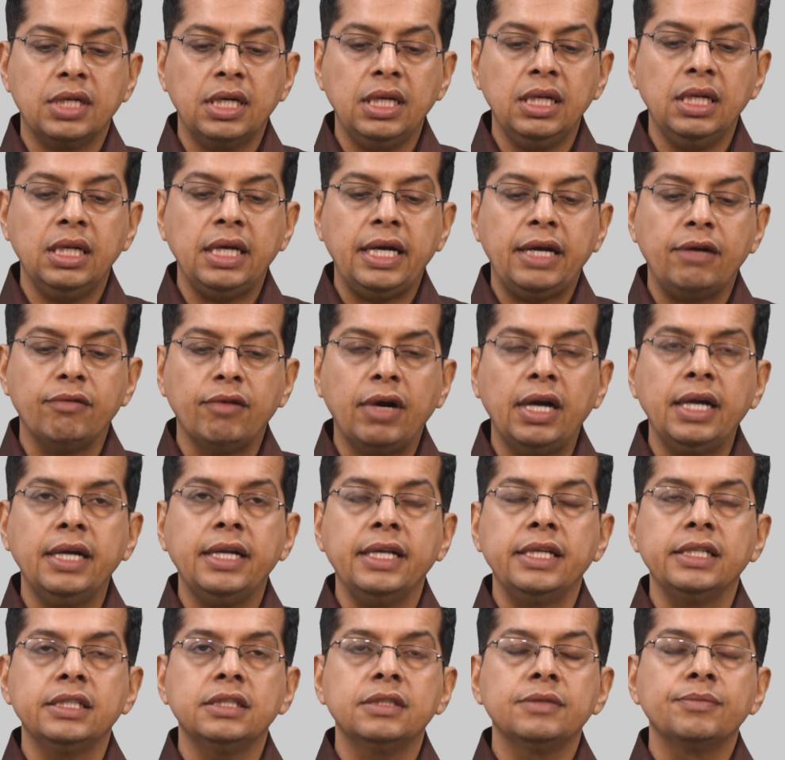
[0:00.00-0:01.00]
cultural
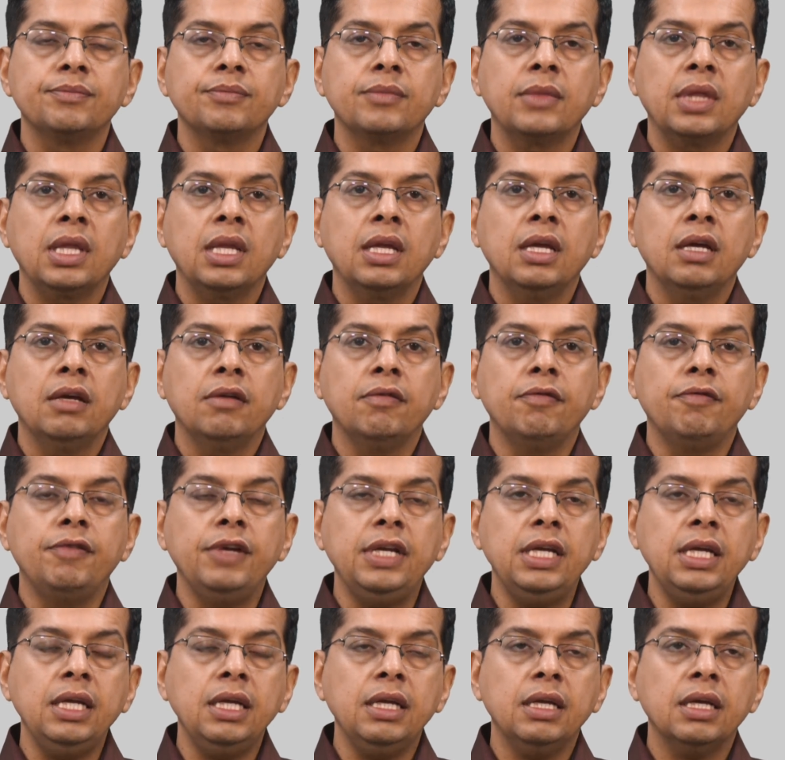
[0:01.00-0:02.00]
advantage,
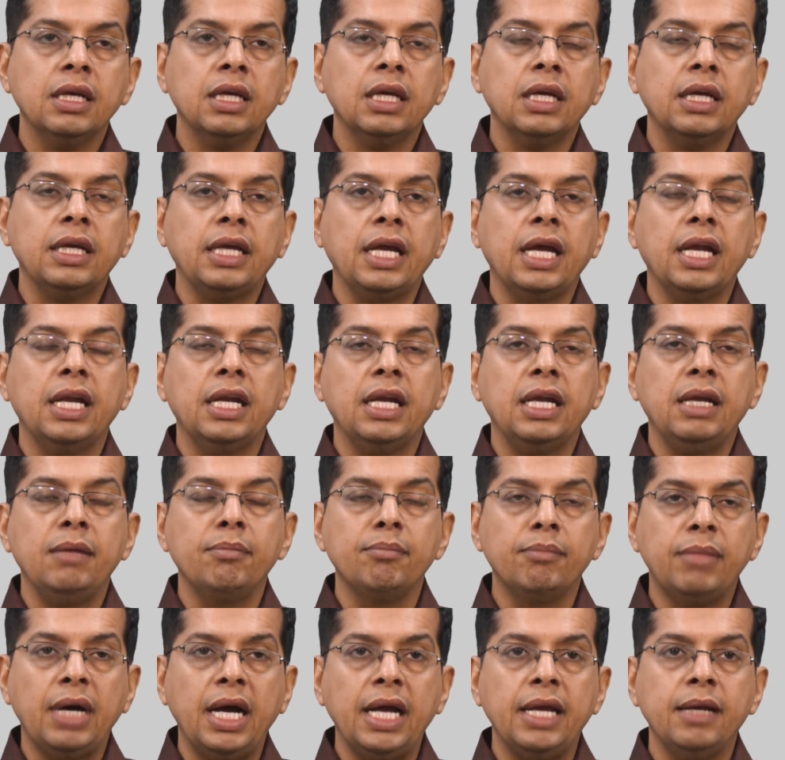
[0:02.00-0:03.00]
we
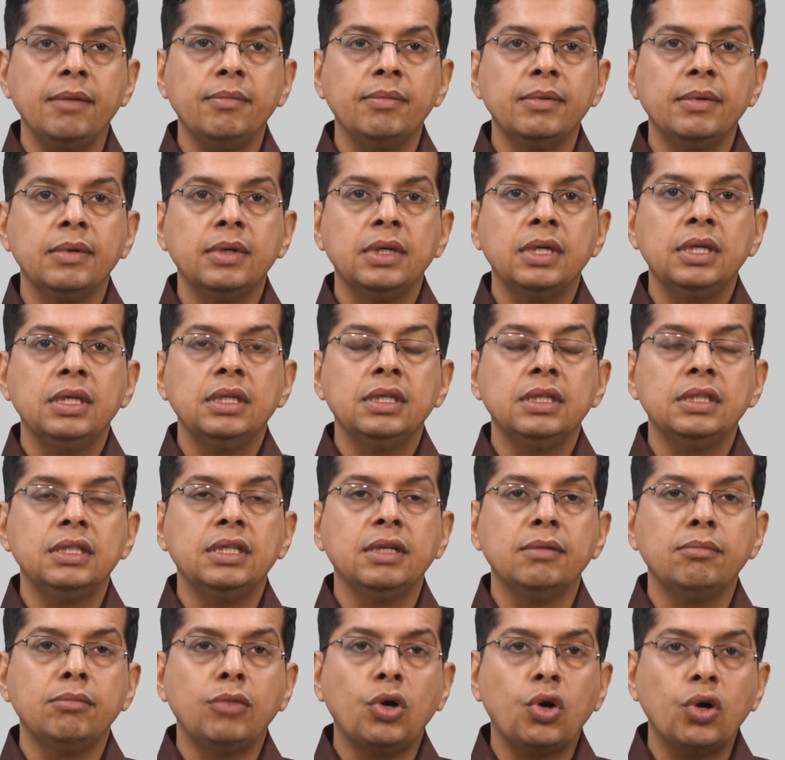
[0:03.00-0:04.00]
can imbibe
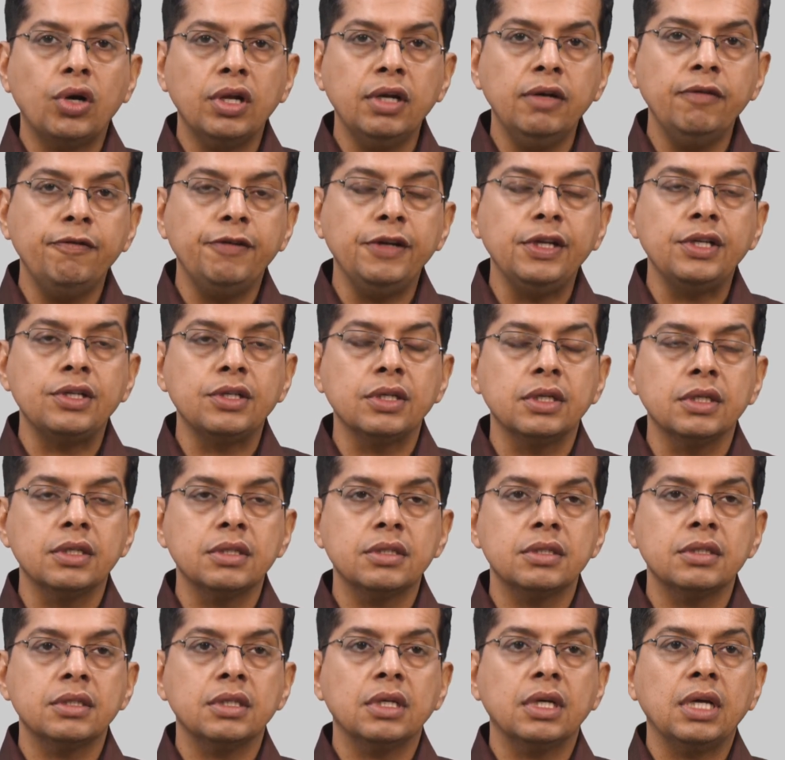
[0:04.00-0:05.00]
the modern
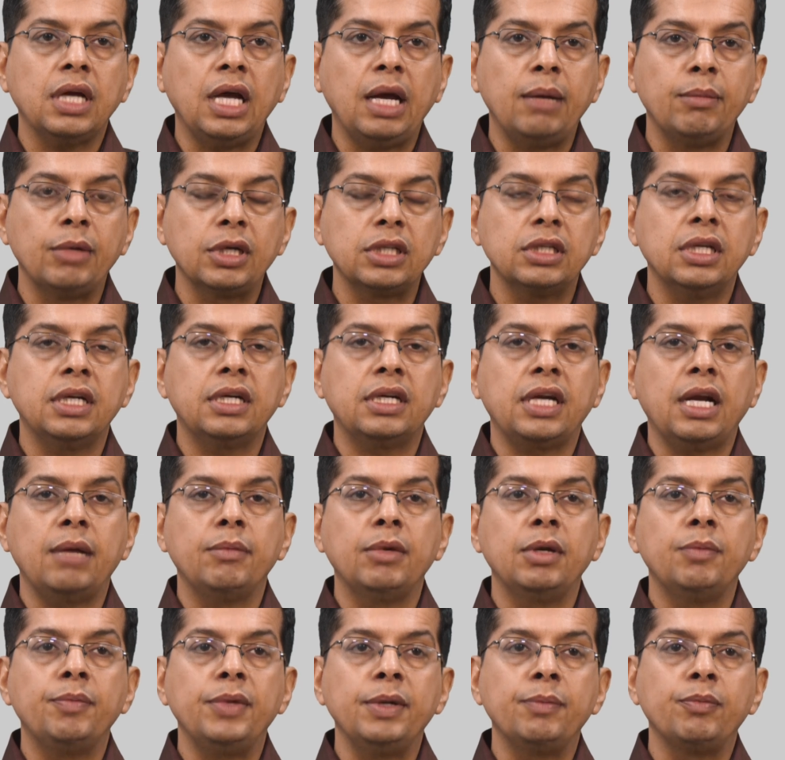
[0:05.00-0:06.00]
features among the
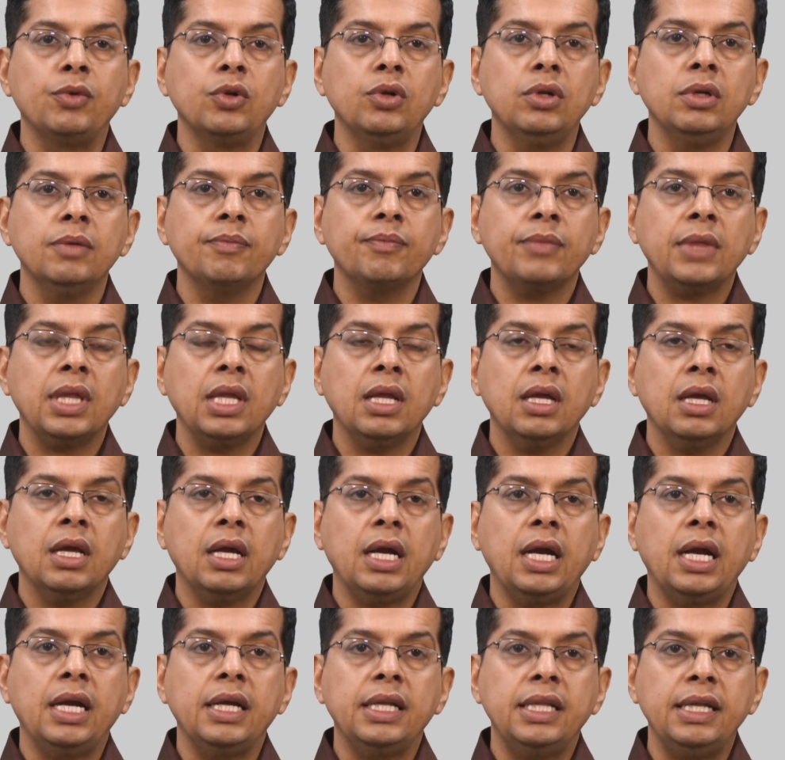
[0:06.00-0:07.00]
tribal people,
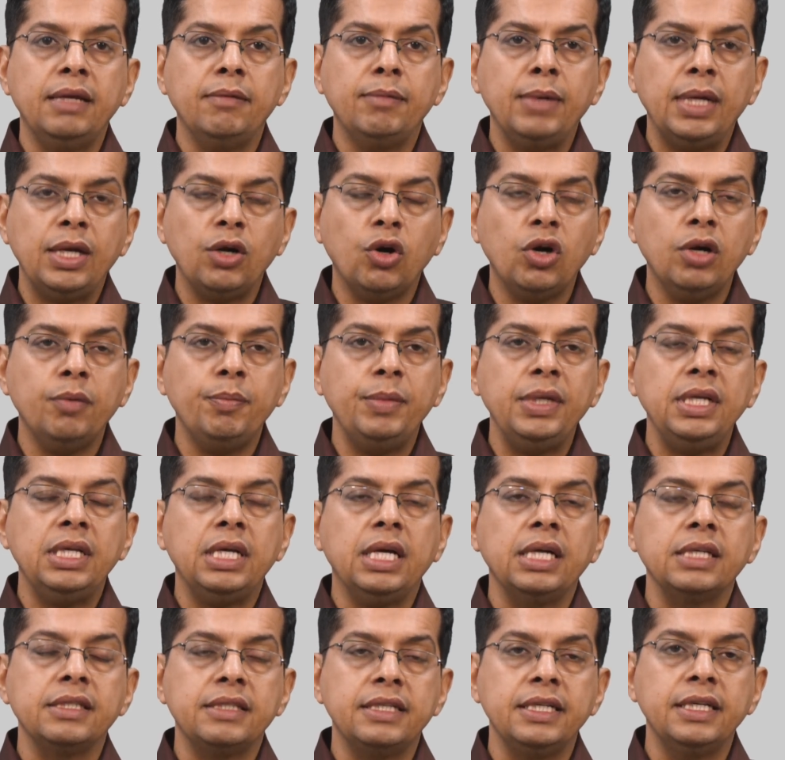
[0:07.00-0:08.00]
and they may not
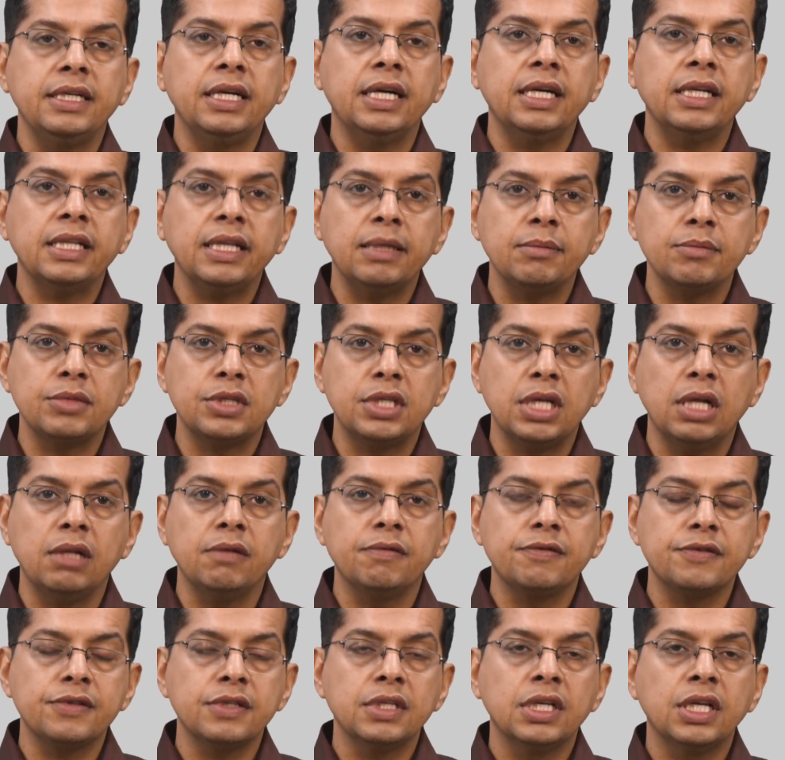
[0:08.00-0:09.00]
be considered
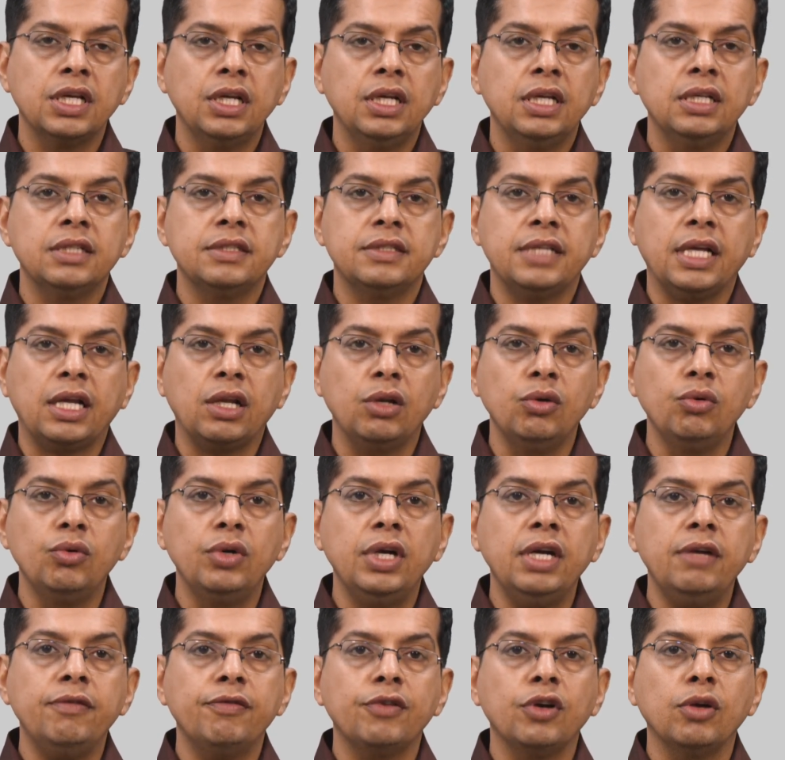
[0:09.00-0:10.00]
themselves
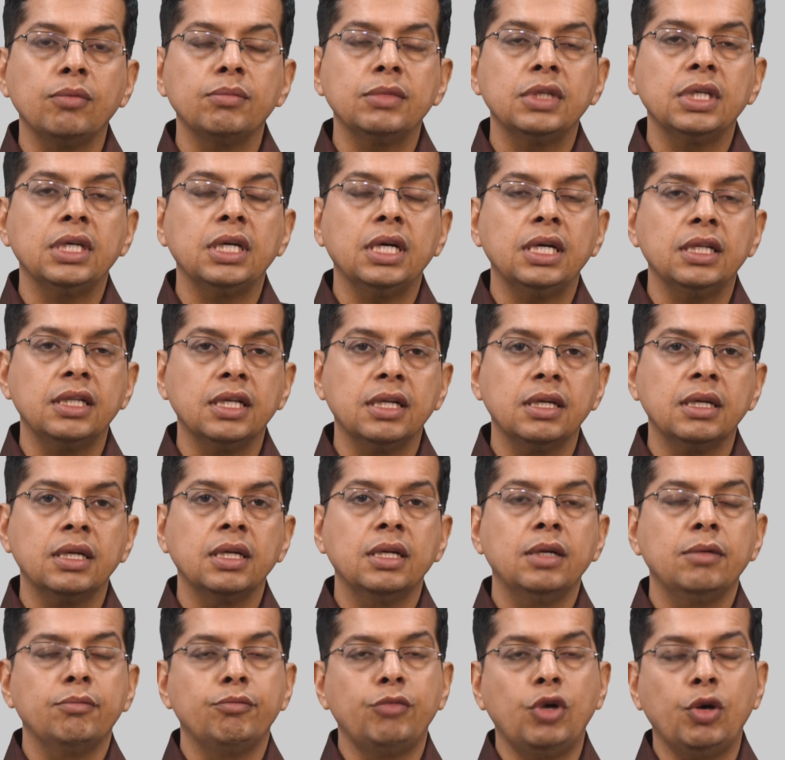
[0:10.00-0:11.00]
secluded from the
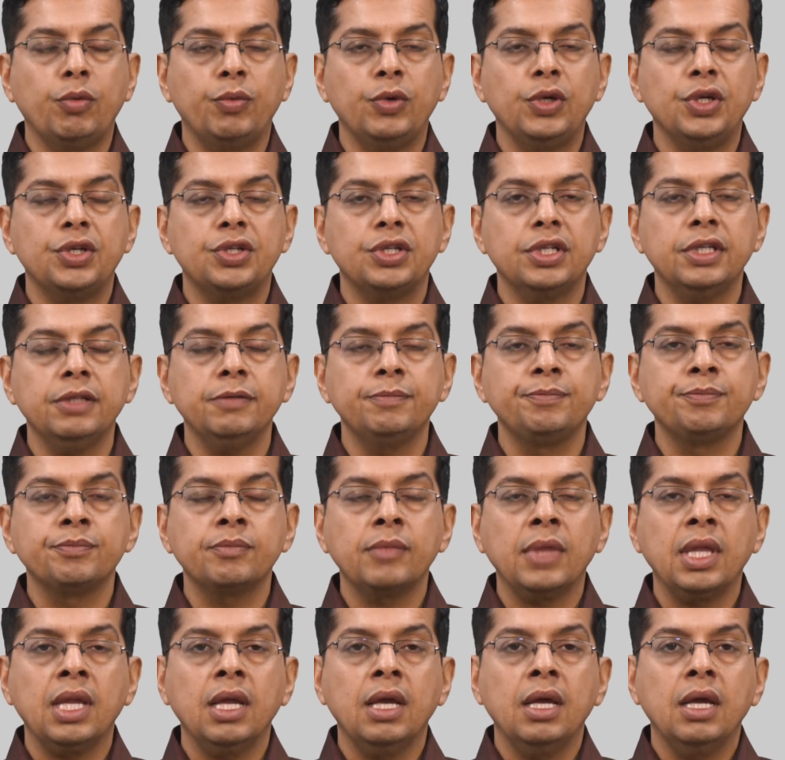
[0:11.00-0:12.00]
other population.
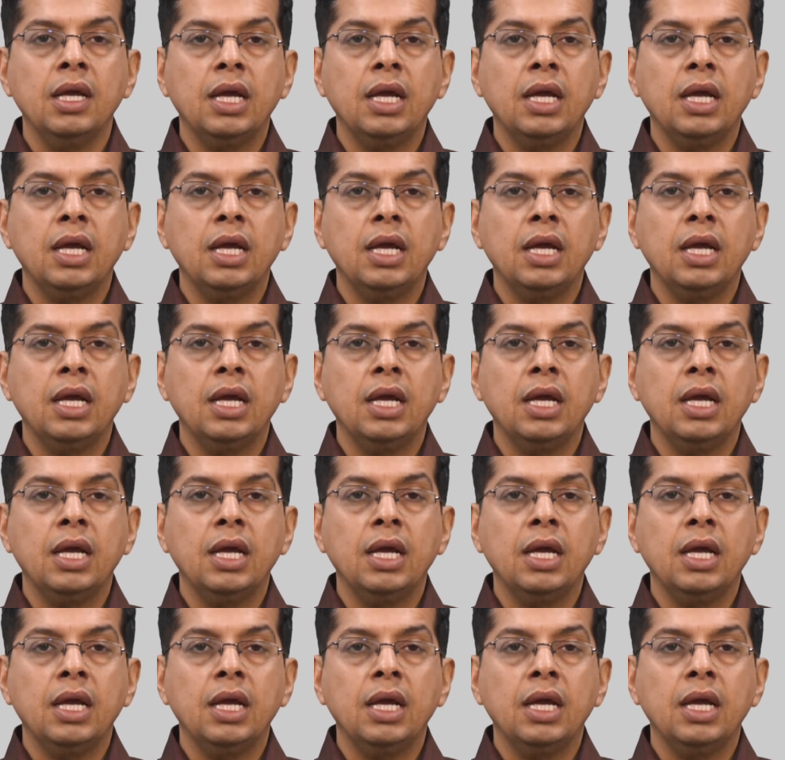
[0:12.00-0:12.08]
